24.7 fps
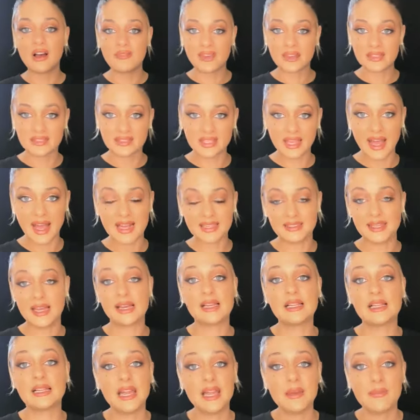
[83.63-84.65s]
obviously has
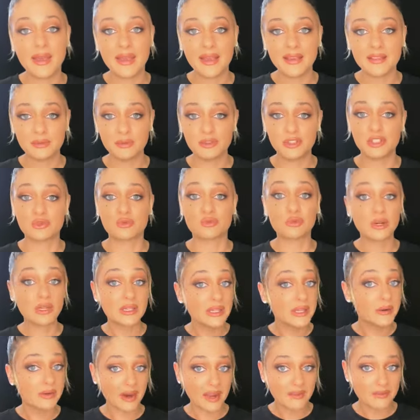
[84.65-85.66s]
that clay base, which is
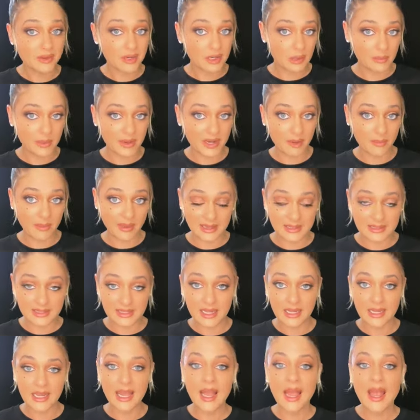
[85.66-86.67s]
really great for open air
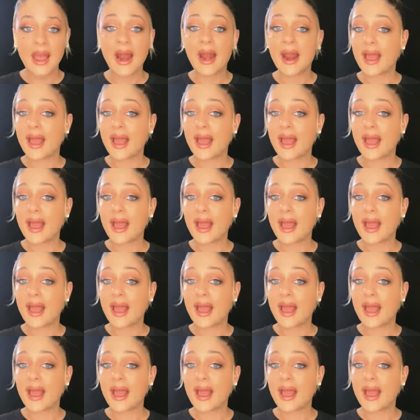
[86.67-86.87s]
painting.